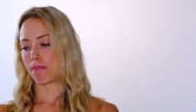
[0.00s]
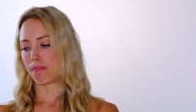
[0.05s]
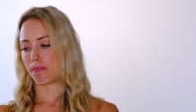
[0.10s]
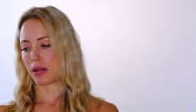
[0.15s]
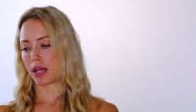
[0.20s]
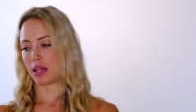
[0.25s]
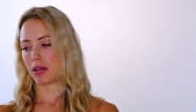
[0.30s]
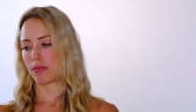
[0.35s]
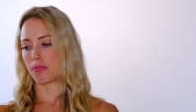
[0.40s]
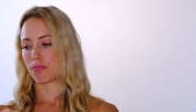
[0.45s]

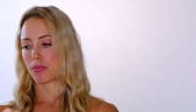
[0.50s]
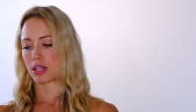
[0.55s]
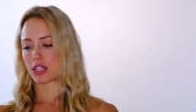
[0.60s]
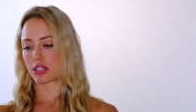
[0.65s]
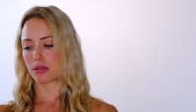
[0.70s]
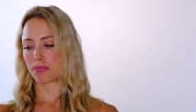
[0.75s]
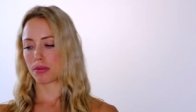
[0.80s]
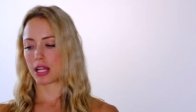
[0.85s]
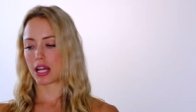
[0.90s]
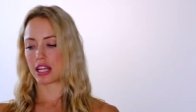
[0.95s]
But
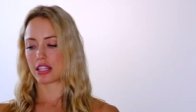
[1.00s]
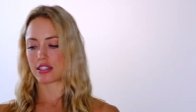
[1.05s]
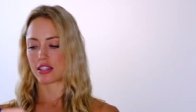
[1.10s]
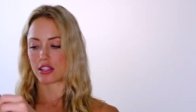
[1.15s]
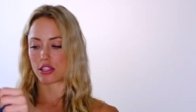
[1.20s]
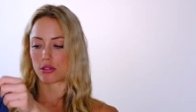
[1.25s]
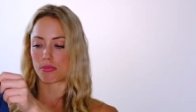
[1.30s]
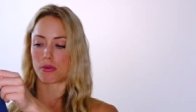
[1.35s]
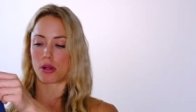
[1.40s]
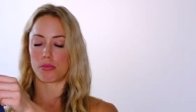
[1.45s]
breast implants
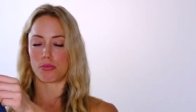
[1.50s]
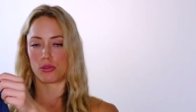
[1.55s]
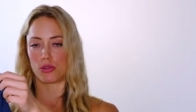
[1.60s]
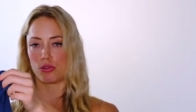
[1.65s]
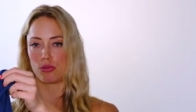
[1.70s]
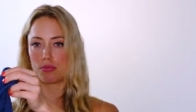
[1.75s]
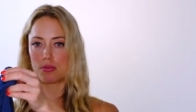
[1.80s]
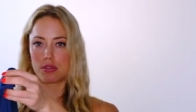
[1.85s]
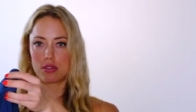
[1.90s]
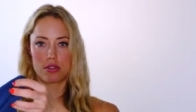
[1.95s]
and small
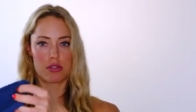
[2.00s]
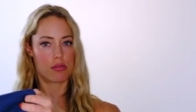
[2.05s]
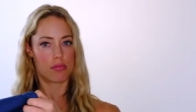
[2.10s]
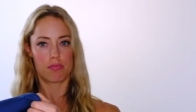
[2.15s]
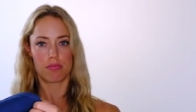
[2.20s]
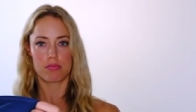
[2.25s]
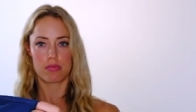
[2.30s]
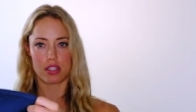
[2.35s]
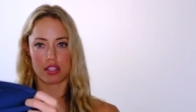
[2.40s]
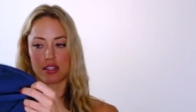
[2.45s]
boobs,
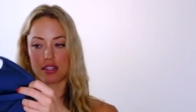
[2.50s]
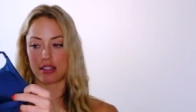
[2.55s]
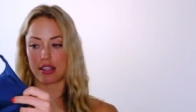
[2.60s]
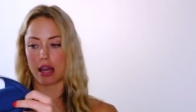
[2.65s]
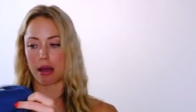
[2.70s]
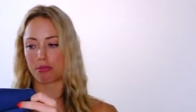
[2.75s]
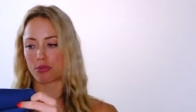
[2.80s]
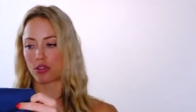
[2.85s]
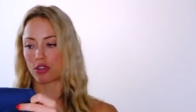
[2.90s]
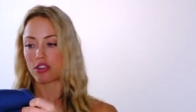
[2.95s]
this is
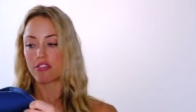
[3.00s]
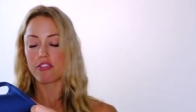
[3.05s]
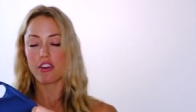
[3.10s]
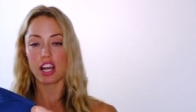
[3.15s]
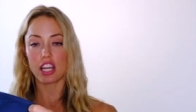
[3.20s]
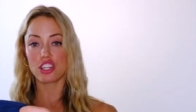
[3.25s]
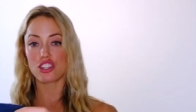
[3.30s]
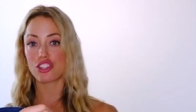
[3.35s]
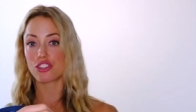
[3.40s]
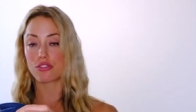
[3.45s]
absolutely
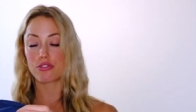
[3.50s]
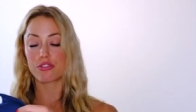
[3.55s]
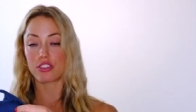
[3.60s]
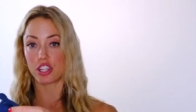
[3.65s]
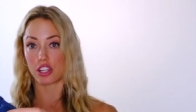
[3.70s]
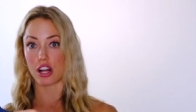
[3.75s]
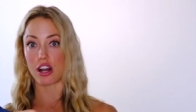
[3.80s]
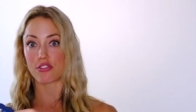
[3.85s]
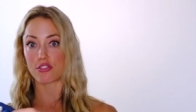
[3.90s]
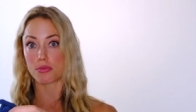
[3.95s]
fine. You should
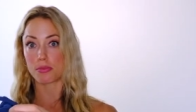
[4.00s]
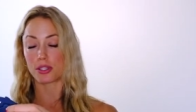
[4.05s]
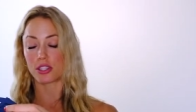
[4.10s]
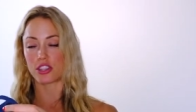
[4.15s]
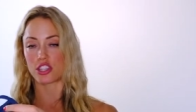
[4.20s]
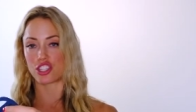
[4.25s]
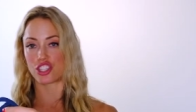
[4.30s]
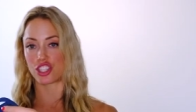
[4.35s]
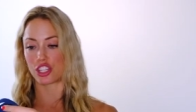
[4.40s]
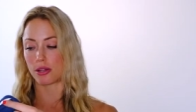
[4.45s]
feel comfortable
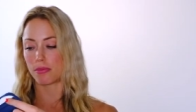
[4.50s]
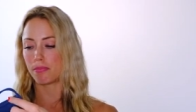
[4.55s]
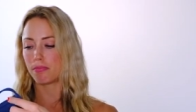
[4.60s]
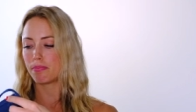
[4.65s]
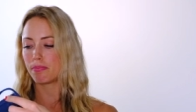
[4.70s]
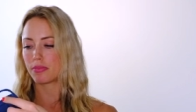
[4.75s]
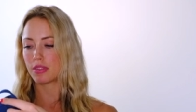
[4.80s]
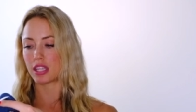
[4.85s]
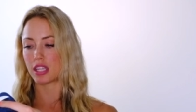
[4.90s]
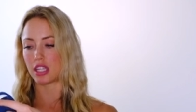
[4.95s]
in the
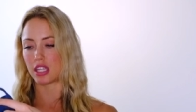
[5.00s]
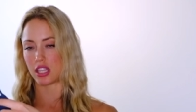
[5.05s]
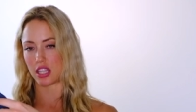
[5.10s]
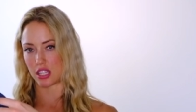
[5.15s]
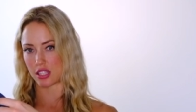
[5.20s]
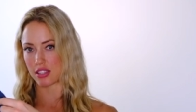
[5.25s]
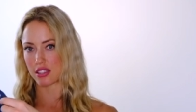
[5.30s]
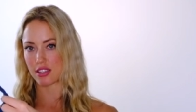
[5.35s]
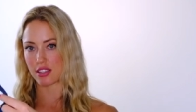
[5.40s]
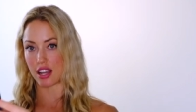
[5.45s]
gym in
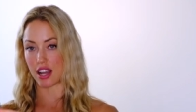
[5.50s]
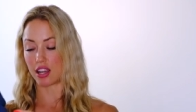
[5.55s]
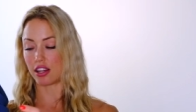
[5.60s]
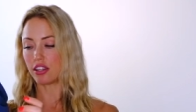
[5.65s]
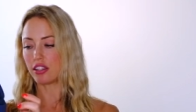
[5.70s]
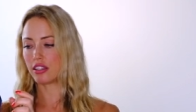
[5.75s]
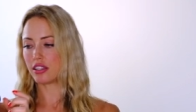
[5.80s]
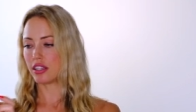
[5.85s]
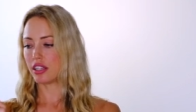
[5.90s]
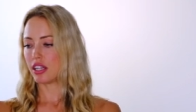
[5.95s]
this
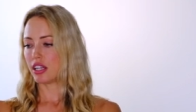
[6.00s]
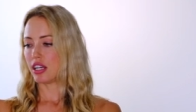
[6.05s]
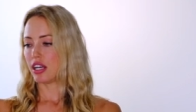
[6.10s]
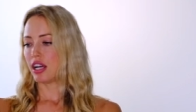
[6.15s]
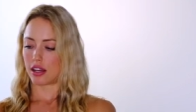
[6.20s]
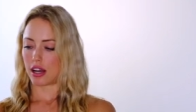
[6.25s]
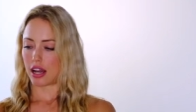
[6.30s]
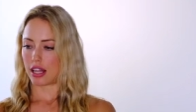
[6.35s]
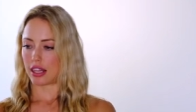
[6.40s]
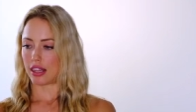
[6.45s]
style.
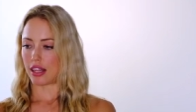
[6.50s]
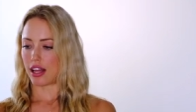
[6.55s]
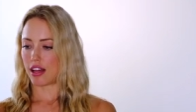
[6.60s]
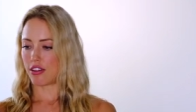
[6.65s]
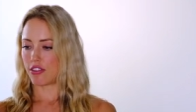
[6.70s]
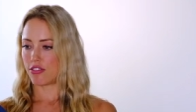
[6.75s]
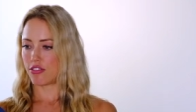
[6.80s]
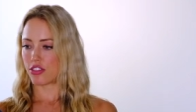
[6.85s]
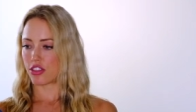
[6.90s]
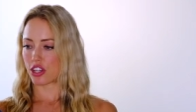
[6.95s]
I
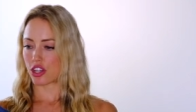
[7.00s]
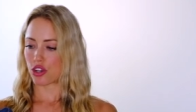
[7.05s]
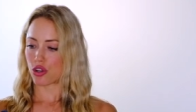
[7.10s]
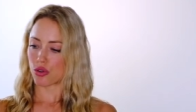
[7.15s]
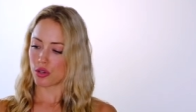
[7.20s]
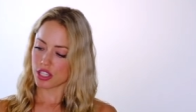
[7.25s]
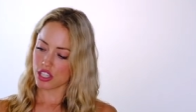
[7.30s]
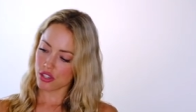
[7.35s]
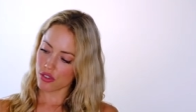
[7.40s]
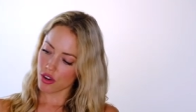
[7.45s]
love the
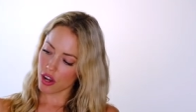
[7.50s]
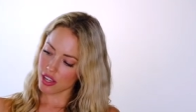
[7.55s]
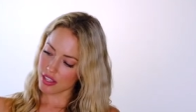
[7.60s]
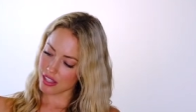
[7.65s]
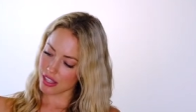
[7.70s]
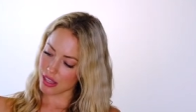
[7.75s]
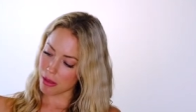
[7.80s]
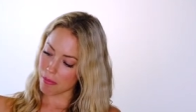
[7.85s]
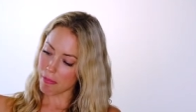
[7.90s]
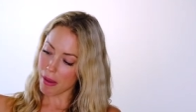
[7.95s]

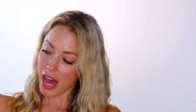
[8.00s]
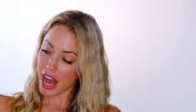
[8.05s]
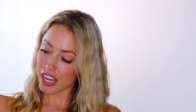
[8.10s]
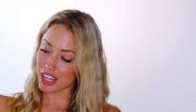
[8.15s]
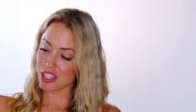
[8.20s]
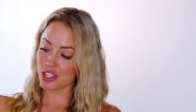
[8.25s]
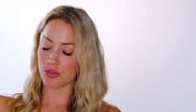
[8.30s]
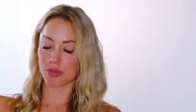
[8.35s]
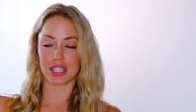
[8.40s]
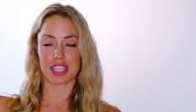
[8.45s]
crisscross in the
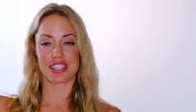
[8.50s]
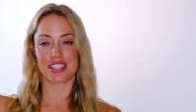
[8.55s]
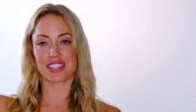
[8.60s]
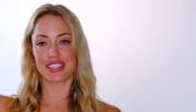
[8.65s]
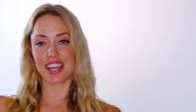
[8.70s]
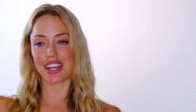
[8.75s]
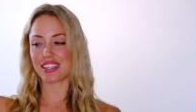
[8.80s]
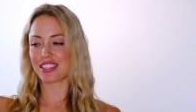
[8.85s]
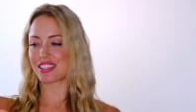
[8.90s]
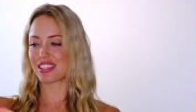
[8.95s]
back. It's really
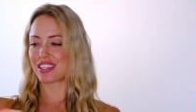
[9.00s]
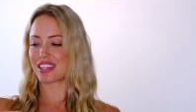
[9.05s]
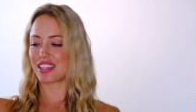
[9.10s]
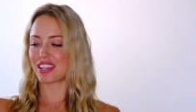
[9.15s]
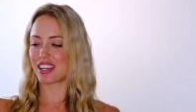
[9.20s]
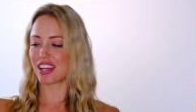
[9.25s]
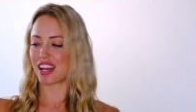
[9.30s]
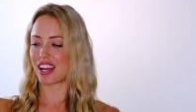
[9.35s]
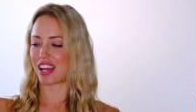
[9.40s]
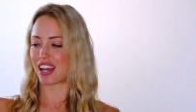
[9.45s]

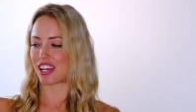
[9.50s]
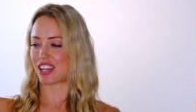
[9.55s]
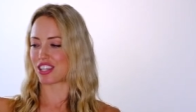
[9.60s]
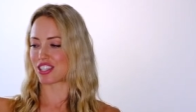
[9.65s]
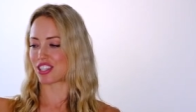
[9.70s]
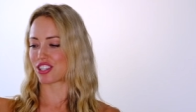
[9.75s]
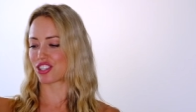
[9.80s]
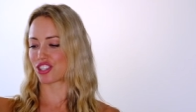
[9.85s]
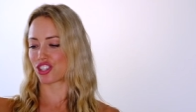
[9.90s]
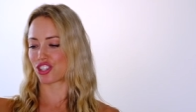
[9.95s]
sexy
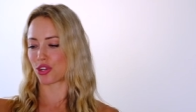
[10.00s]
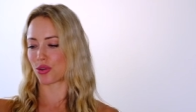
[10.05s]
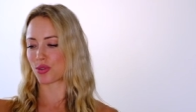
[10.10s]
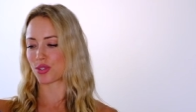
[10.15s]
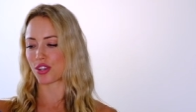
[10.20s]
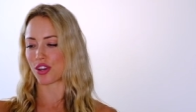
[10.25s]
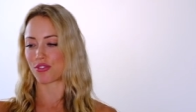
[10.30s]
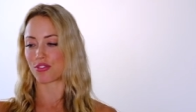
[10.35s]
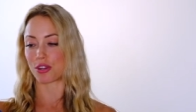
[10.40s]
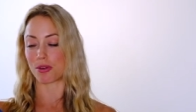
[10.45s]
and
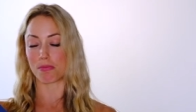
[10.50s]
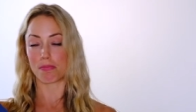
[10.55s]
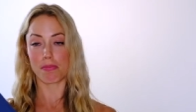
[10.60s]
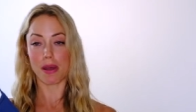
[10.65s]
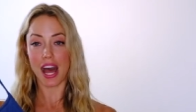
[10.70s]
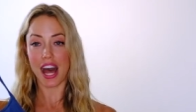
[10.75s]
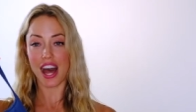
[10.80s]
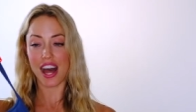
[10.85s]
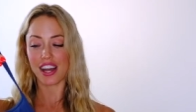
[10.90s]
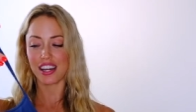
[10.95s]
shows off your
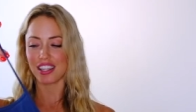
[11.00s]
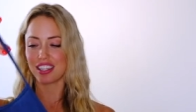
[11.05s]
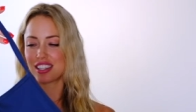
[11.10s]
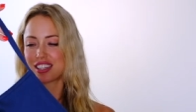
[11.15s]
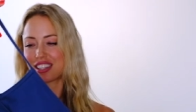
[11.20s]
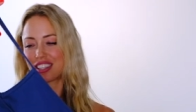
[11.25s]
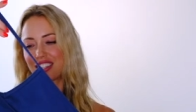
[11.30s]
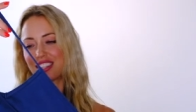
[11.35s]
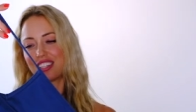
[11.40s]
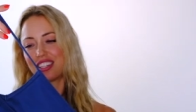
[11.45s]

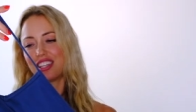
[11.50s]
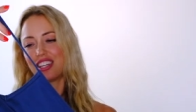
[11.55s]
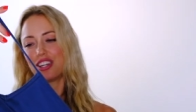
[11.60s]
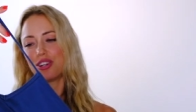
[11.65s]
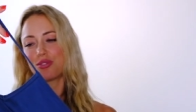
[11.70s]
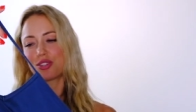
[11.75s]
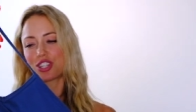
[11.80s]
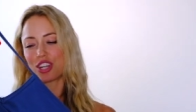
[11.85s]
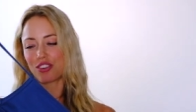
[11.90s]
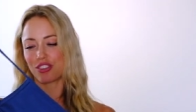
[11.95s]
back,
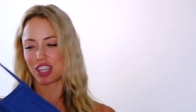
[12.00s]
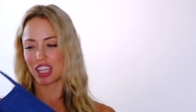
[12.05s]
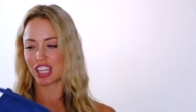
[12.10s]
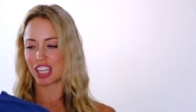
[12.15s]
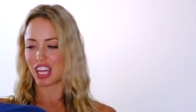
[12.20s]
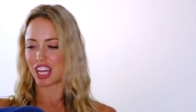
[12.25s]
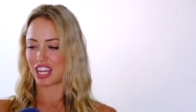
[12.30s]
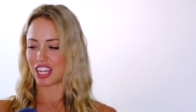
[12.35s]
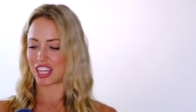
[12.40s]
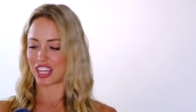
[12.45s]
which I really
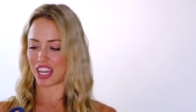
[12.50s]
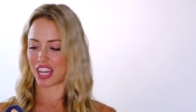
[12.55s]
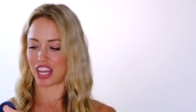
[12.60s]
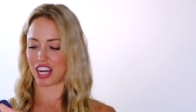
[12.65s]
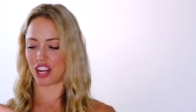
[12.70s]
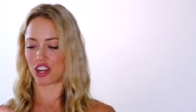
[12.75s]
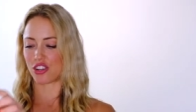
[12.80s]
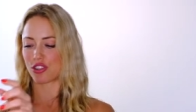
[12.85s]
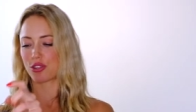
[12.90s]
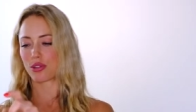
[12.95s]
like.
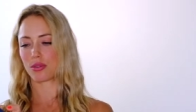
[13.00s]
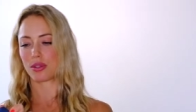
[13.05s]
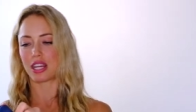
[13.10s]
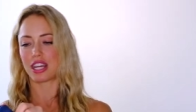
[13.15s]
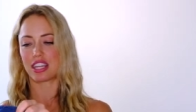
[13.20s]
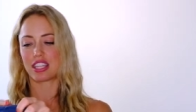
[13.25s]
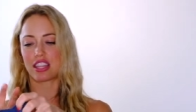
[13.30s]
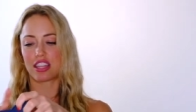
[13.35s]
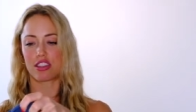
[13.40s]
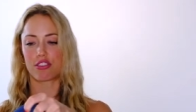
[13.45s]
And I also
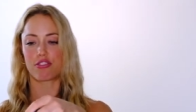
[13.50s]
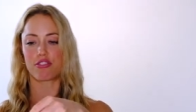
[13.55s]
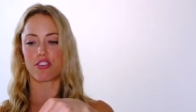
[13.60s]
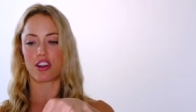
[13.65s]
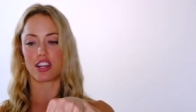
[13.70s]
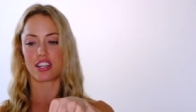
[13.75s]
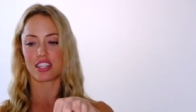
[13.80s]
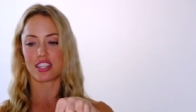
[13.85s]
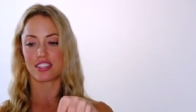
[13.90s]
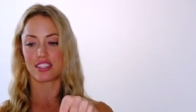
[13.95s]
like that the
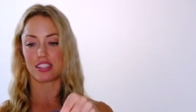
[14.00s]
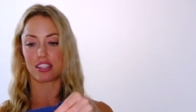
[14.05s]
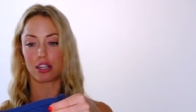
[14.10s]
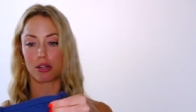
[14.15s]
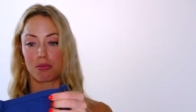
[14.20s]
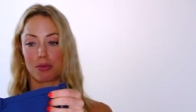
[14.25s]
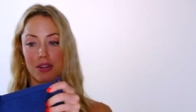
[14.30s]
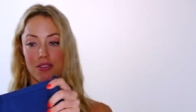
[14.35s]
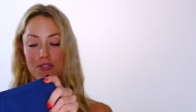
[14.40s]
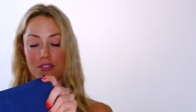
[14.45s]
front is a
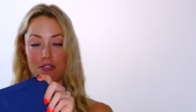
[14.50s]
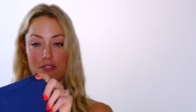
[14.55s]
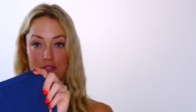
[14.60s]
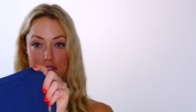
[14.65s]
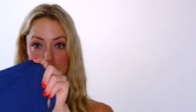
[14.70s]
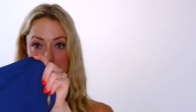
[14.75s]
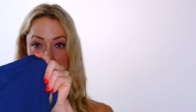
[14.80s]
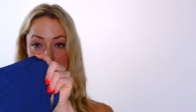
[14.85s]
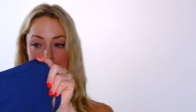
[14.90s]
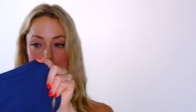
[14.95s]
little bit of a
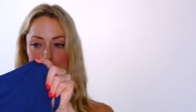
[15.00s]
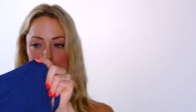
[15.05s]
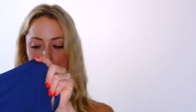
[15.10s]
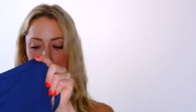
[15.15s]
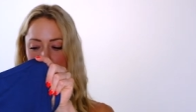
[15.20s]
V.